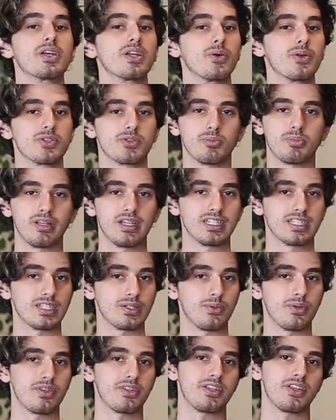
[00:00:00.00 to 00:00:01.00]
you can always
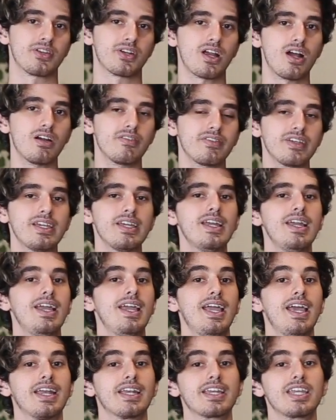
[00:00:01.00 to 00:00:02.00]
replace it with another coffee
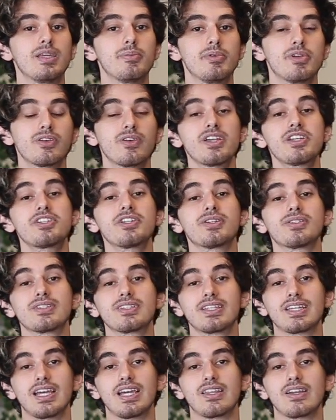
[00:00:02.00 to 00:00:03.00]
and keep your
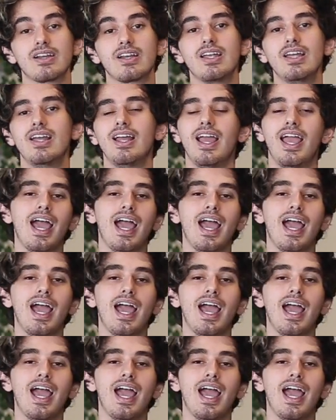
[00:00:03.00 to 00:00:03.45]
ratios together.